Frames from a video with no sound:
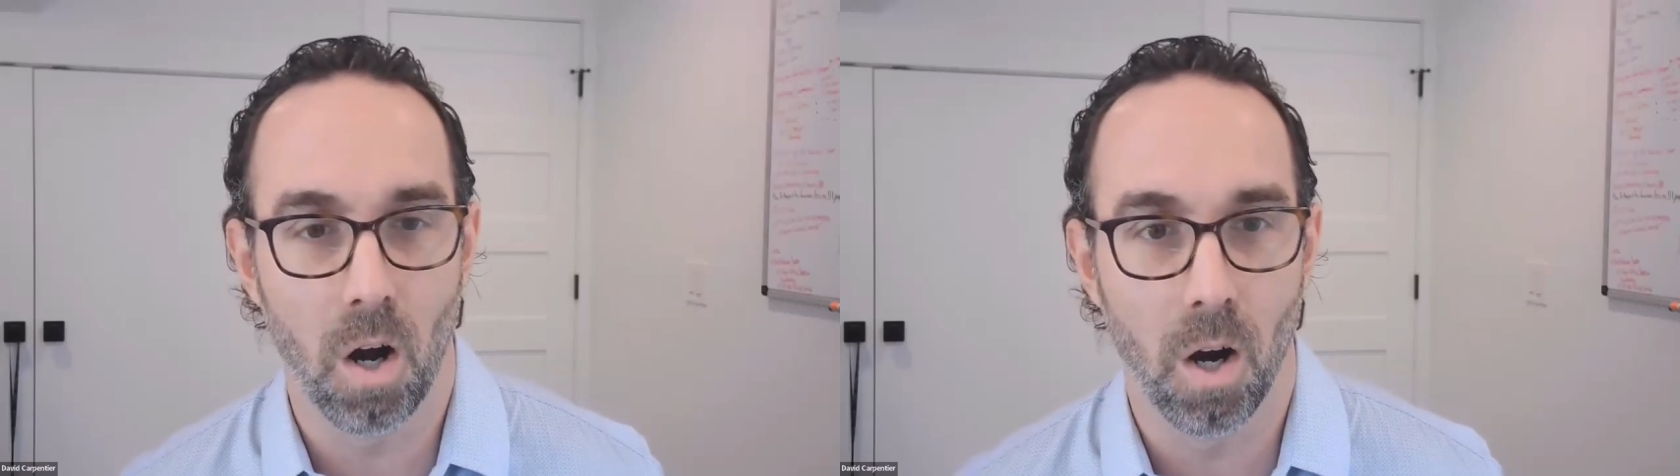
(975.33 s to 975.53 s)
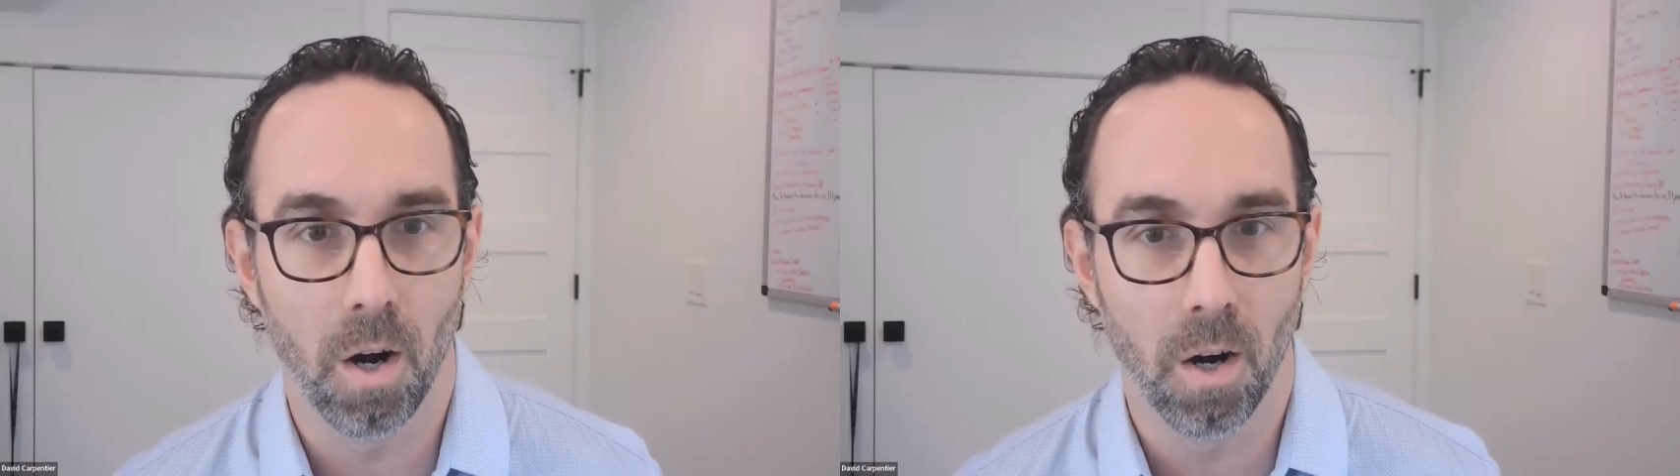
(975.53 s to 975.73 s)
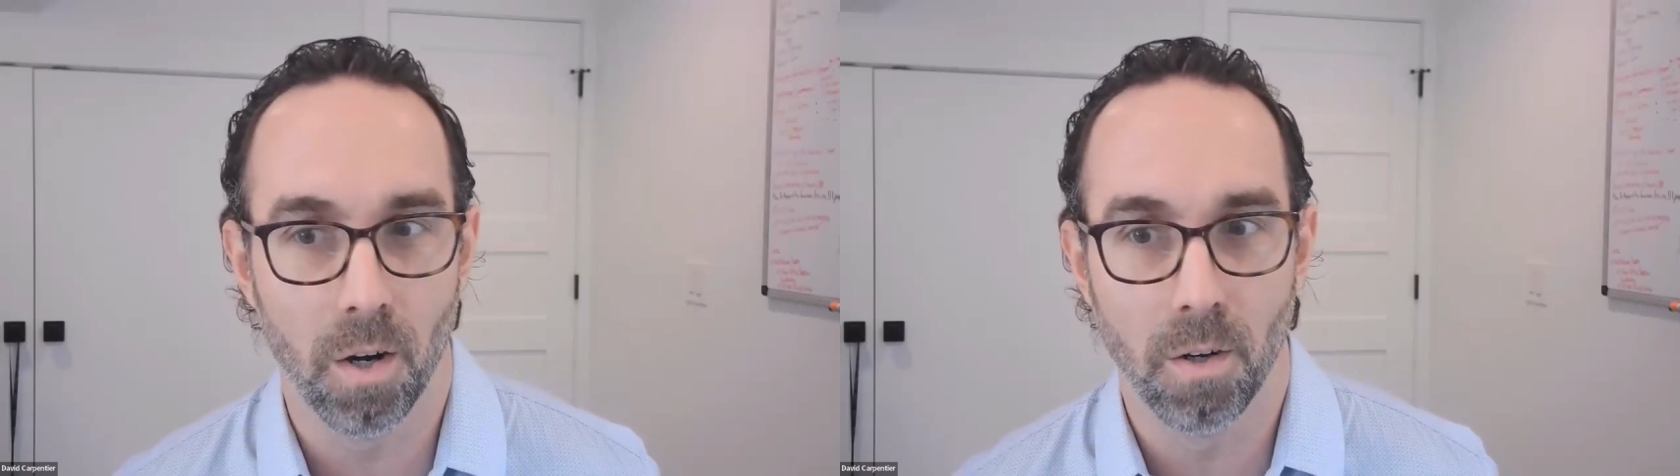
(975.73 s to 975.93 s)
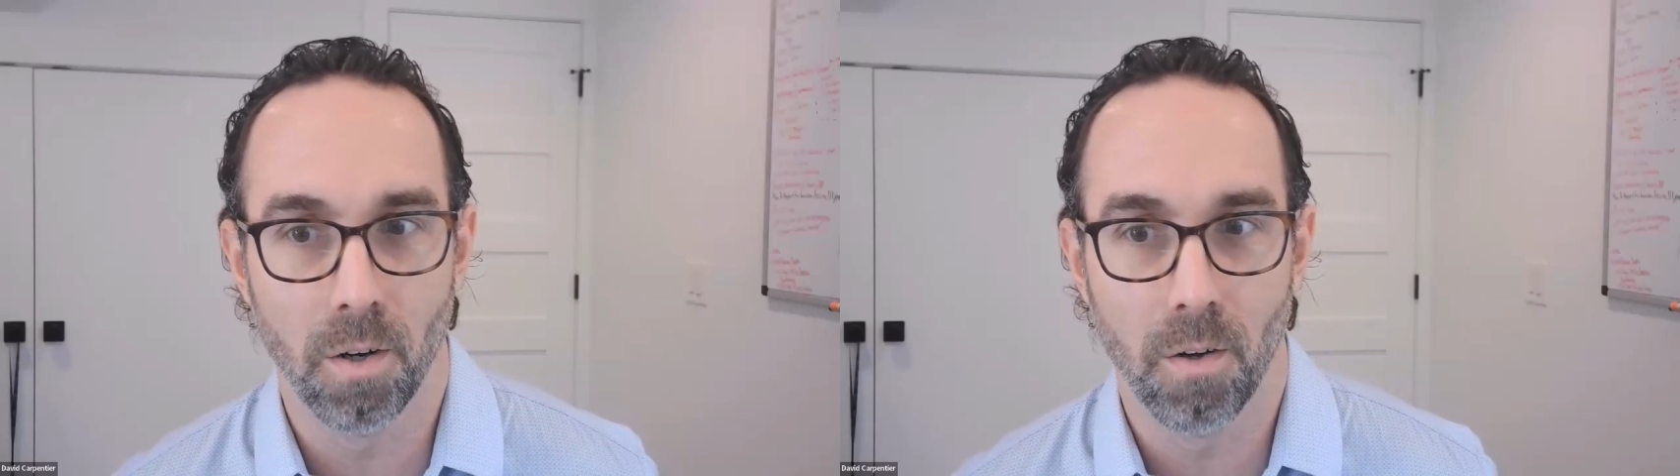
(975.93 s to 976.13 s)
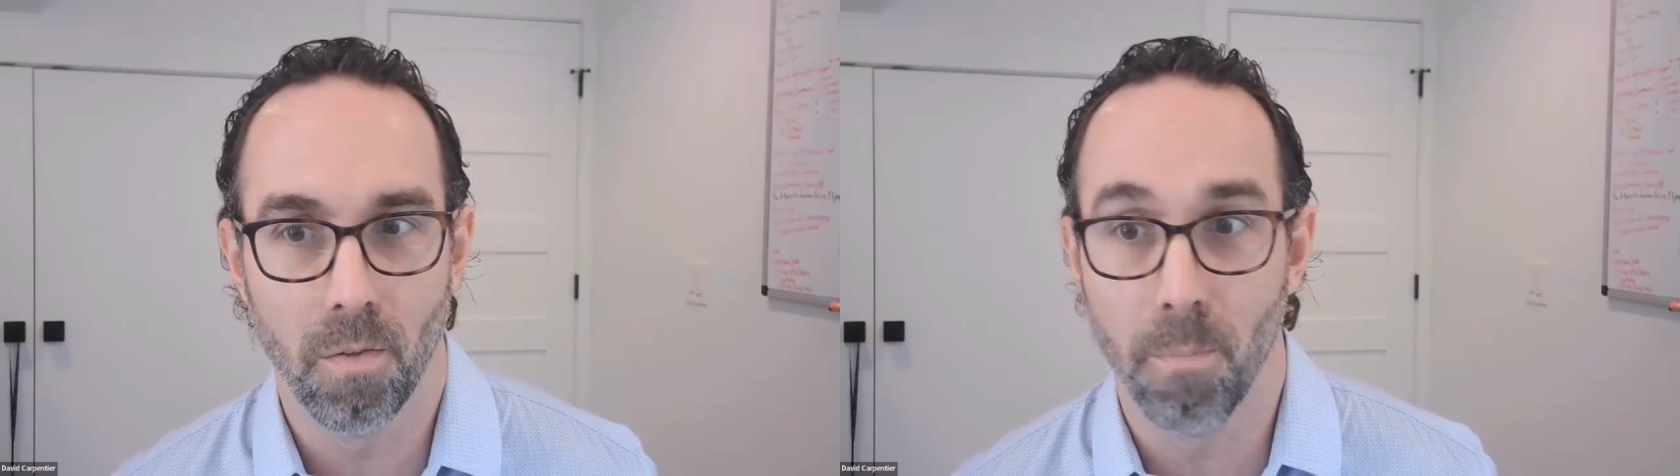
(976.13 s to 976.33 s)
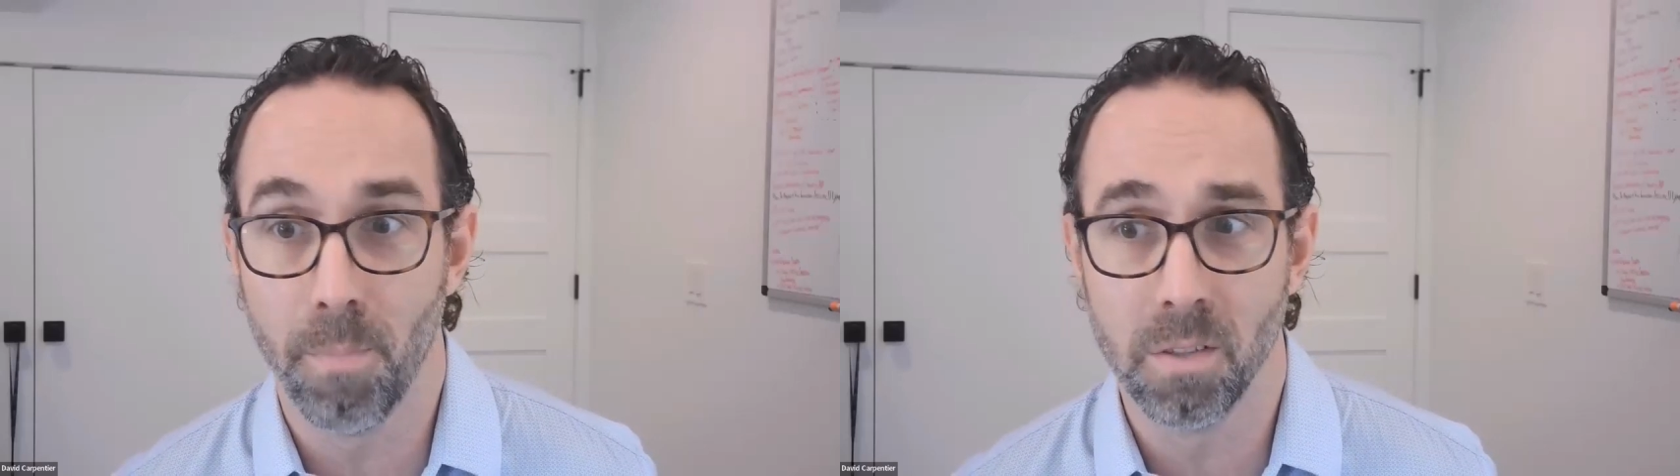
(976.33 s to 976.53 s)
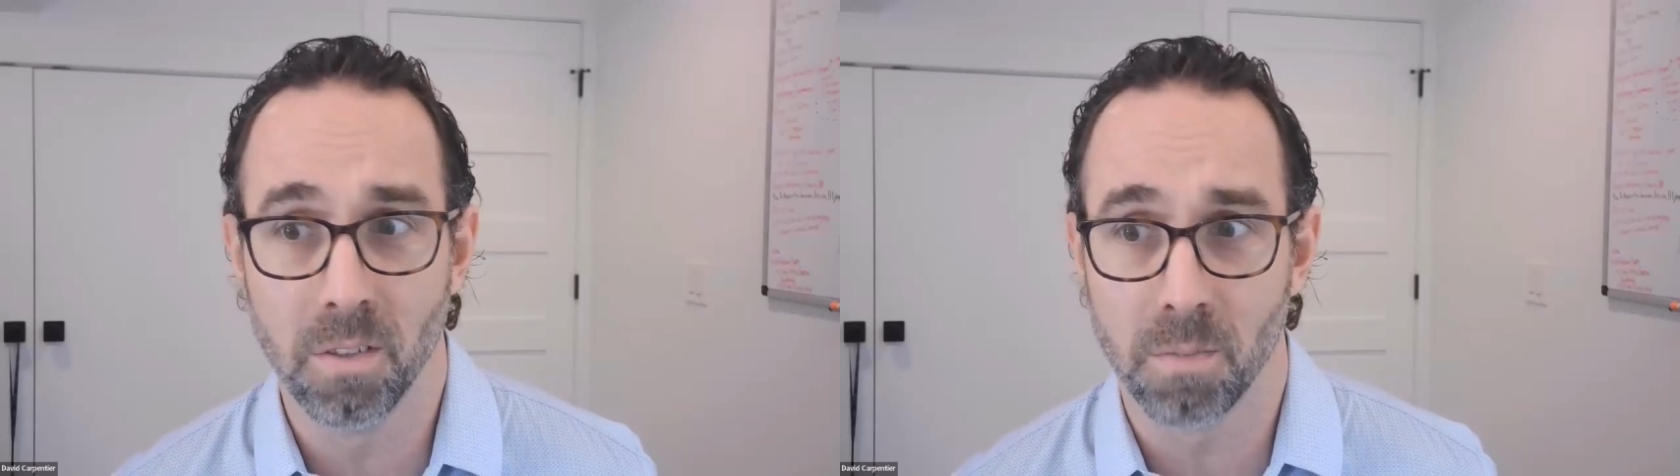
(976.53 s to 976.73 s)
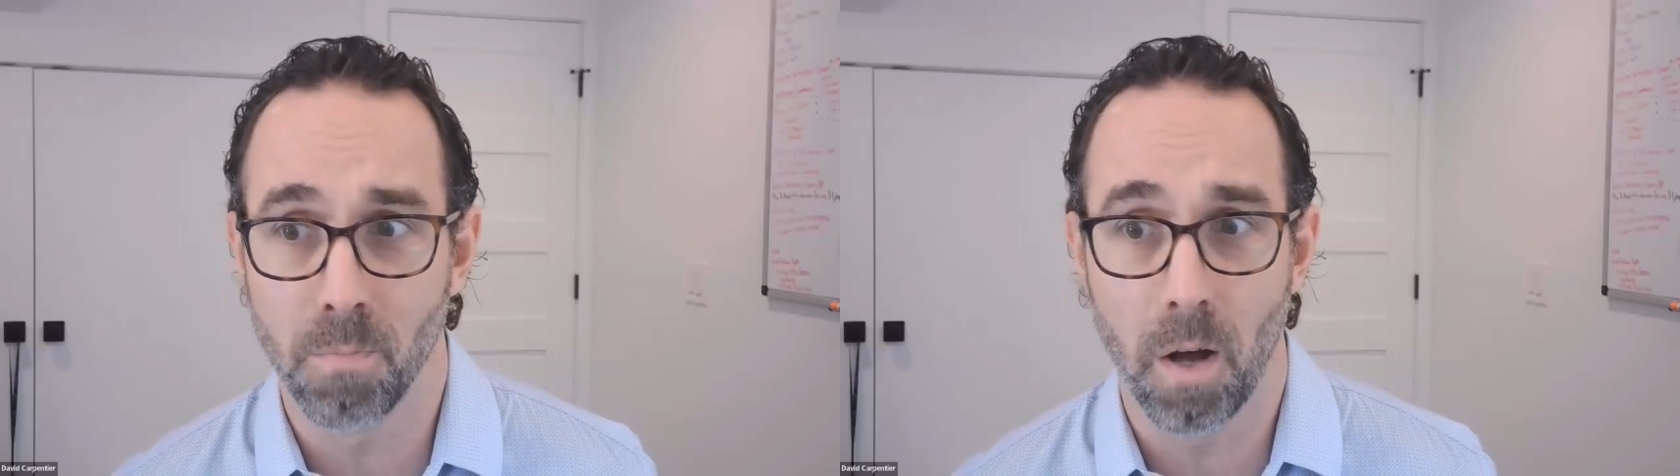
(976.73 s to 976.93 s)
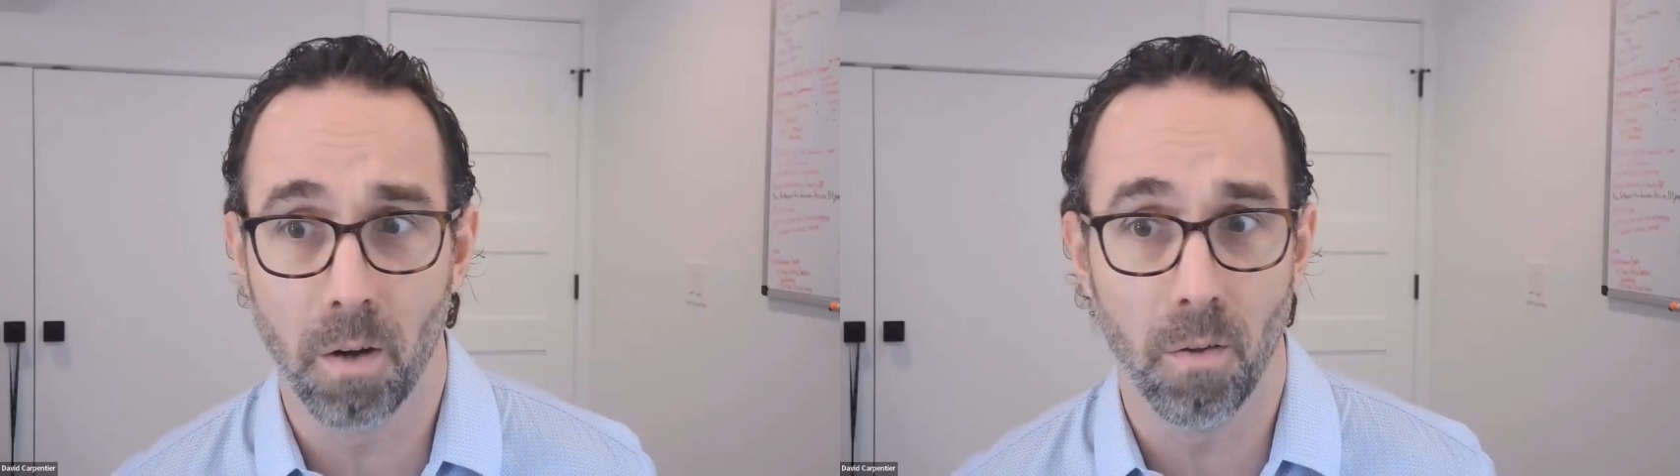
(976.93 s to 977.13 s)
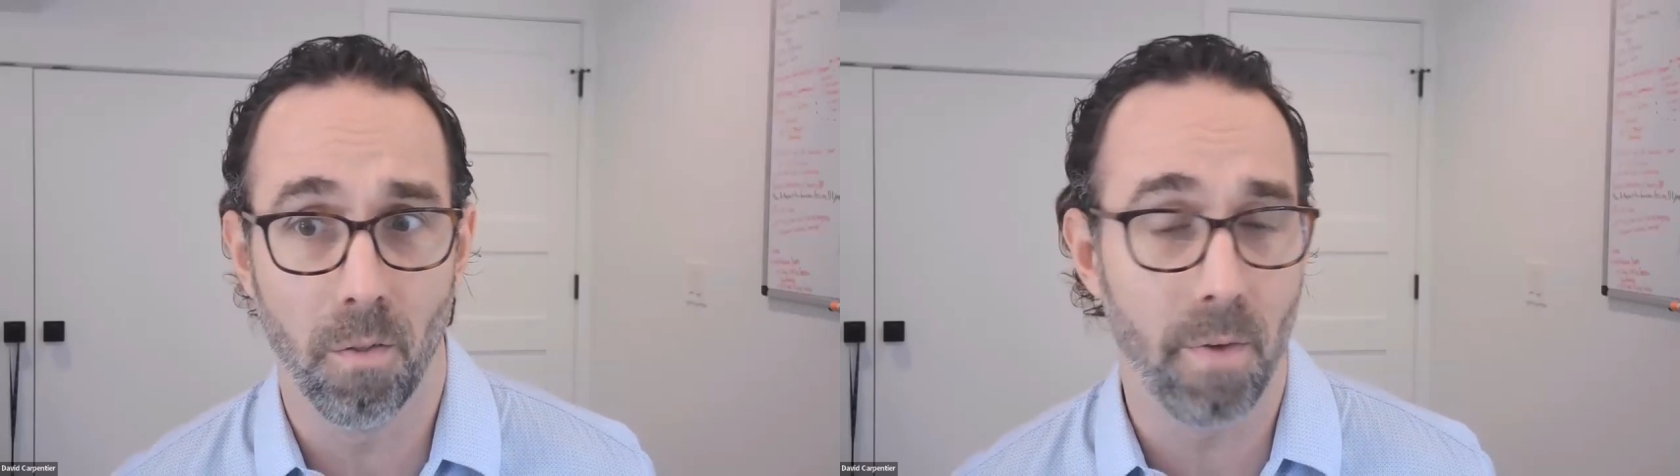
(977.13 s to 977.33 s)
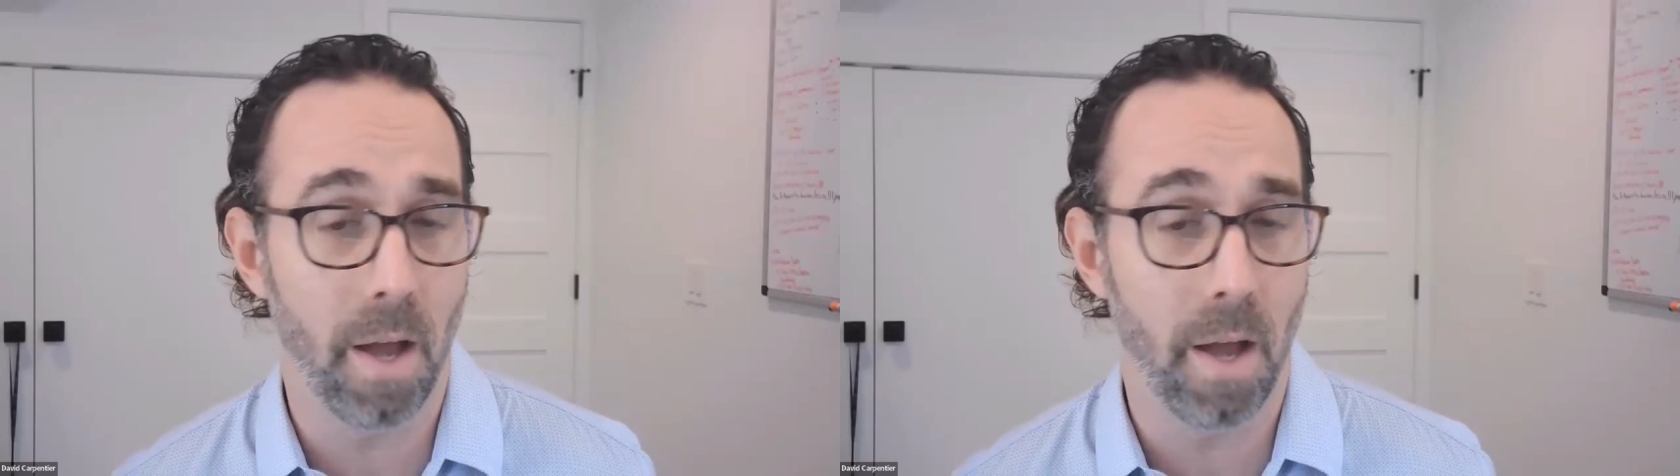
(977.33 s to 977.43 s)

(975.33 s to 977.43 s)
are the business model,